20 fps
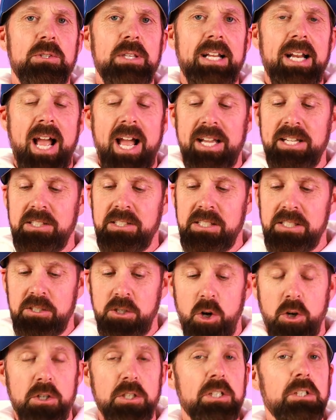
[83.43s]
that I
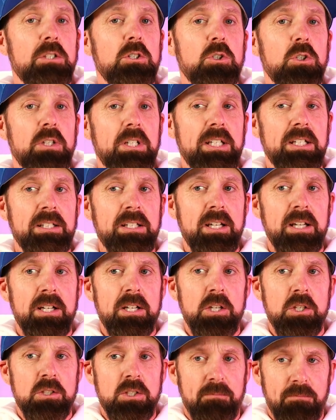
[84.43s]
started cooking
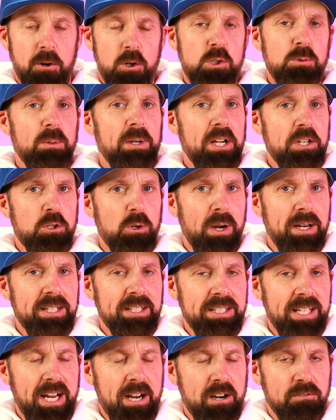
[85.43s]
the first one I tried
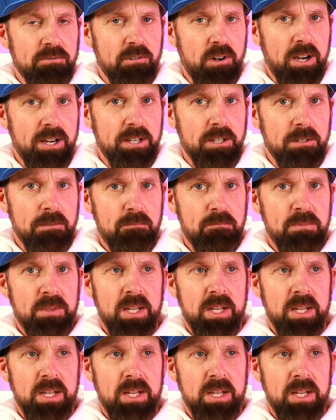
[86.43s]
in the air fryer.